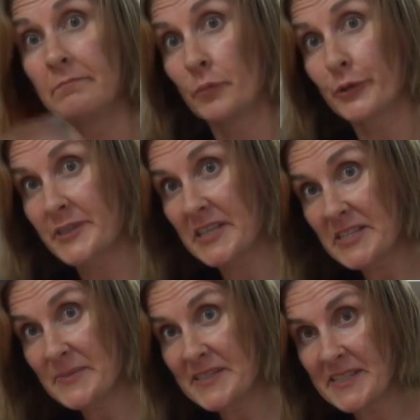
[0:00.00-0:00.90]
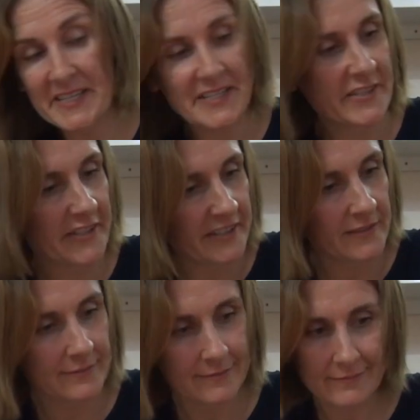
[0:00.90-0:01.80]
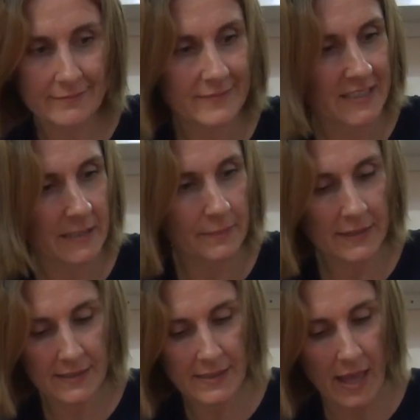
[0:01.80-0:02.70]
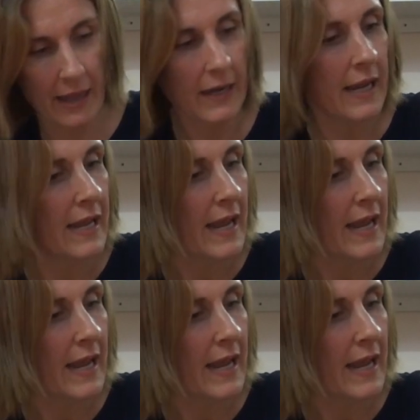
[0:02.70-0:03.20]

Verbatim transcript: put sesame seeds on it, Simple as that.